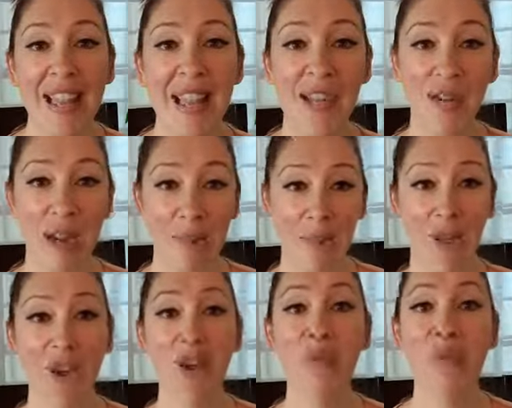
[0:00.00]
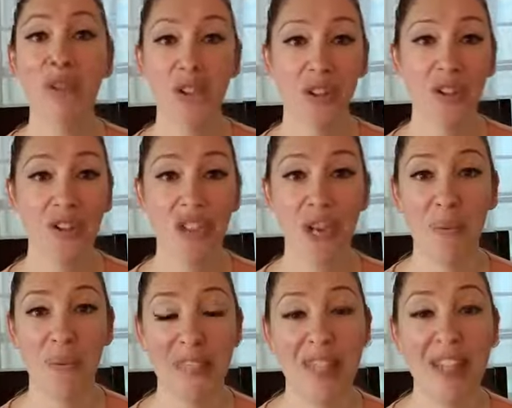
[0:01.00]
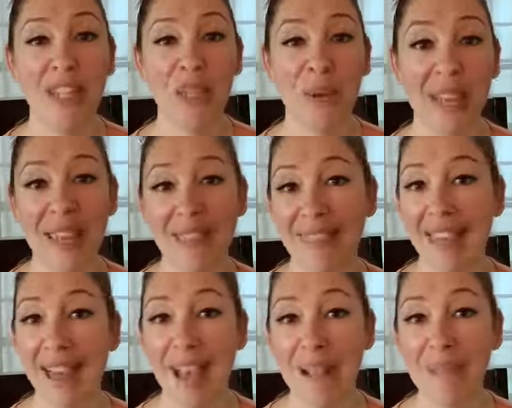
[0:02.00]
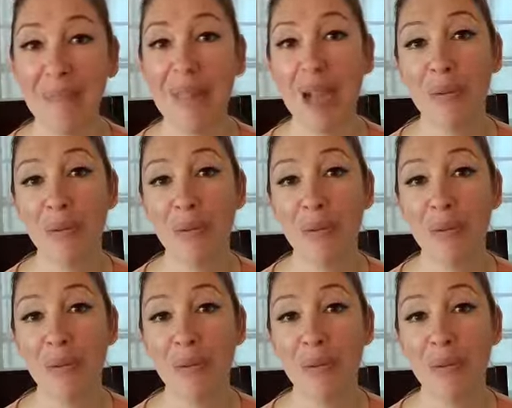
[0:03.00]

and grab your own journal to go with it, you can get that at